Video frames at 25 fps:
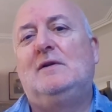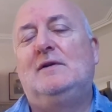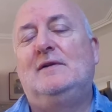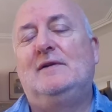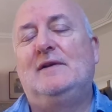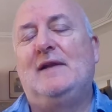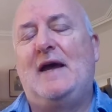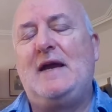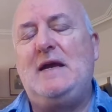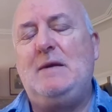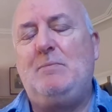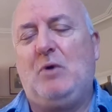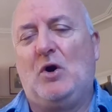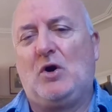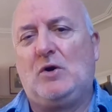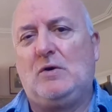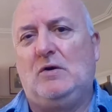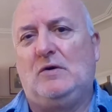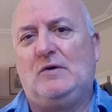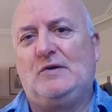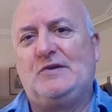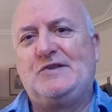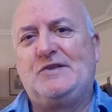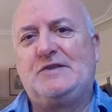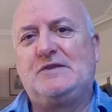labor
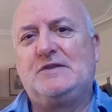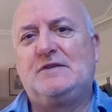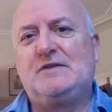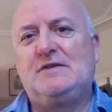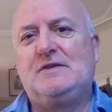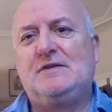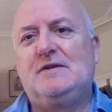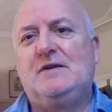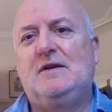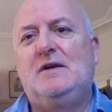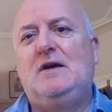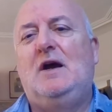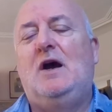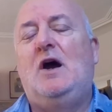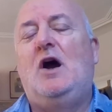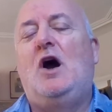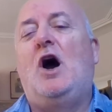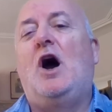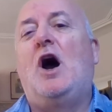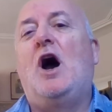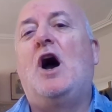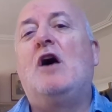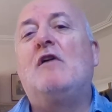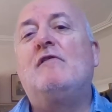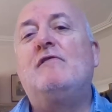costs
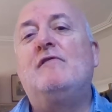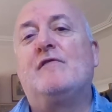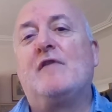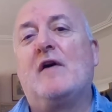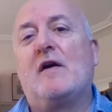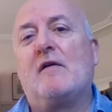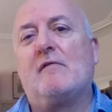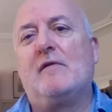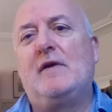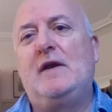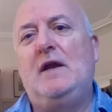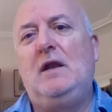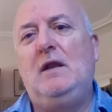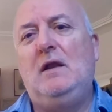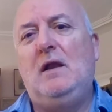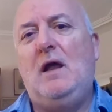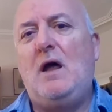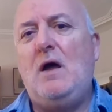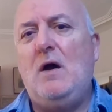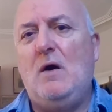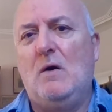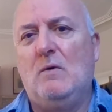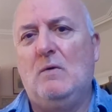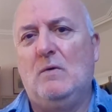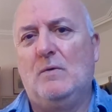are very
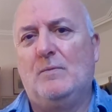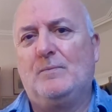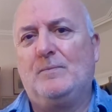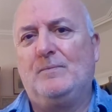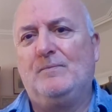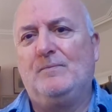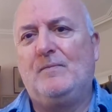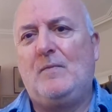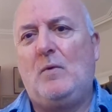low.